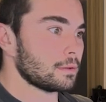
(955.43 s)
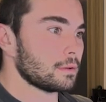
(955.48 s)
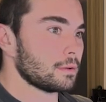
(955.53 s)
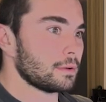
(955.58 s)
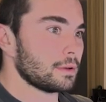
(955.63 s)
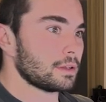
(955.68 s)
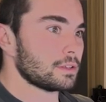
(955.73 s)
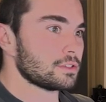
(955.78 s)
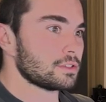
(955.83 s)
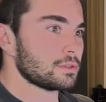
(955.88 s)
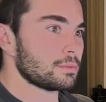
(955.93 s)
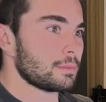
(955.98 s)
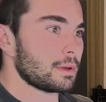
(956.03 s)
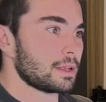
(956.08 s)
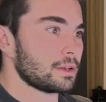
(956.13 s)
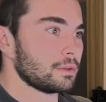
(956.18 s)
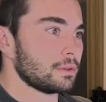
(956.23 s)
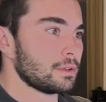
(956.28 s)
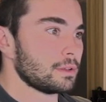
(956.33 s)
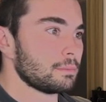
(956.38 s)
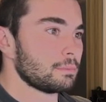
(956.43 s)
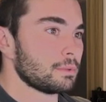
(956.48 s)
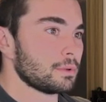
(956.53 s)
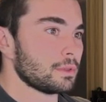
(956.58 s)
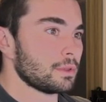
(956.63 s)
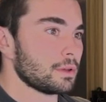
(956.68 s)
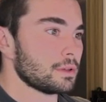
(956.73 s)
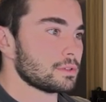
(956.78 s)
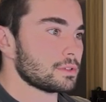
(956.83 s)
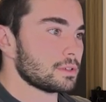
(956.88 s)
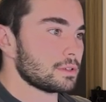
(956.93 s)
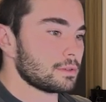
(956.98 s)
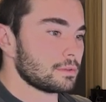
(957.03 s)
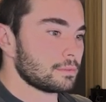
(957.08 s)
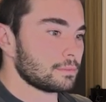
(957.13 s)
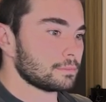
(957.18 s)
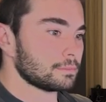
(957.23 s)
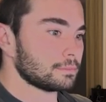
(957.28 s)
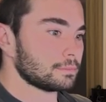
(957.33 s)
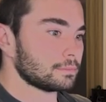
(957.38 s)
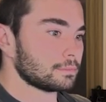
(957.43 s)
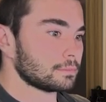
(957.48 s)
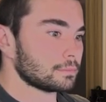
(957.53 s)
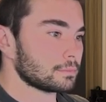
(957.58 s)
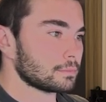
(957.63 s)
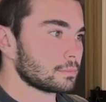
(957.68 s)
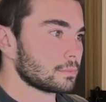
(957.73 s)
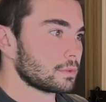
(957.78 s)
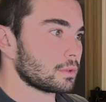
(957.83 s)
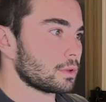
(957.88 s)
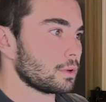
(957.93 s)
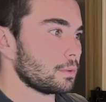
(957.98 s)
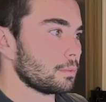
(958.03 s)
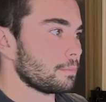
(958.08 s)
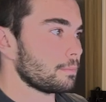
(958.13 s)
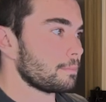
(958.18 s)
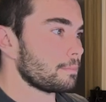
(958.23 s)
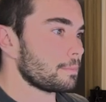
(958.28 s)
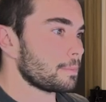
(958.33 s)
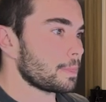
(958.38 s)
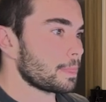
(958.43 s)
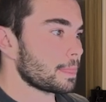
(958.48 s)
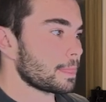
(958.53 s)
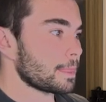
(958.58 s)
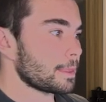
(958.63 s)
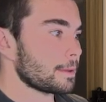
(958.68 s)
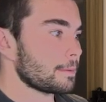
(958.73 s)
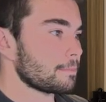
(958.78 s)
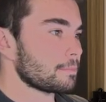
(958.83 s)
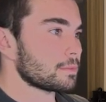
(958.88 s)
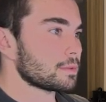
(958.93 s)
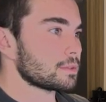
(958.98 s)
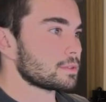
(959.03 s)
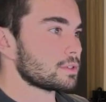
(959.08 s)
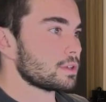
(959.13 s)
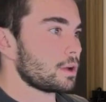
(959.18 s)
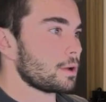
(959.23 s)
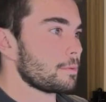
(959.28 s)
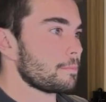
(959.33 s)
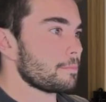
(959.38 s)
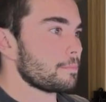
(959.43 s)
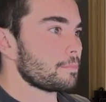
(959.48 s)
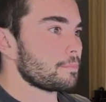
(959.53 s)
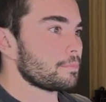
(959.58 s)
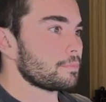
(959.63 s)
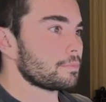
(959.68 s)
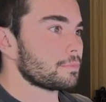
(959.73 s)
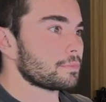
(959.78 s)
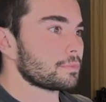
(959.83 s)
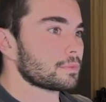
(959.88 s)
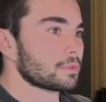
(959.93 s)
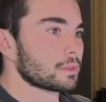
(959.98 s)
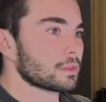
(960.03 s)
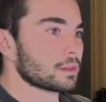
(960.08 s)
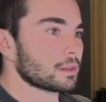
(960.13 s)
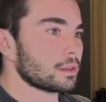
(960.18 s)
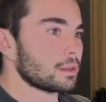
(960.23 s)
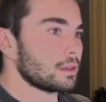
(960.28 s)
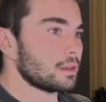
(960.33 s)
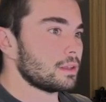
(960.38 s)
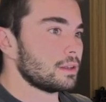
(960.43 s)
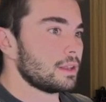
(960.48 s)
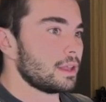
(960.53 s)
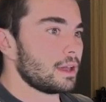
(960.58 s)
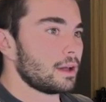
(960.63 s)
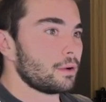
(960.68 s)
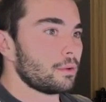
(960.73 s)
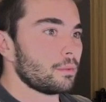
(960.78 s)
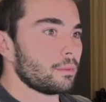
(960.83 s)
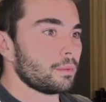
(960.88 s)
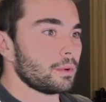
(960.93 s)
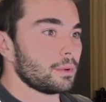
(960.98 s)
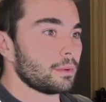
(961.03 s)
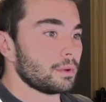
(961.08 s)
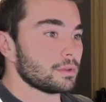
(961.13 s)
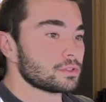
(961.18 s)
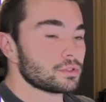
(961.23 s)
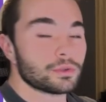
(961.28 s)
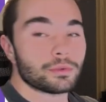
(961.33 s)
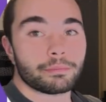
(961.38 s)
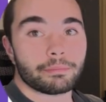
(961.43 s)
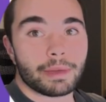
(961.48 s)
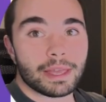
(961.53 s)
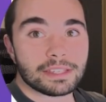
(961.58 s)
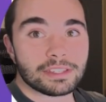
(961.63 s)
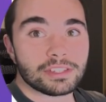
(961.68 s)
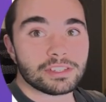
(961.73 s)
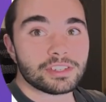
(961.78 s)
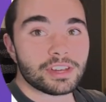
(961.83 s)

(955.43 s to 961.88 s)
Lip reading: We can just manually put those in. Cool. So now we want to message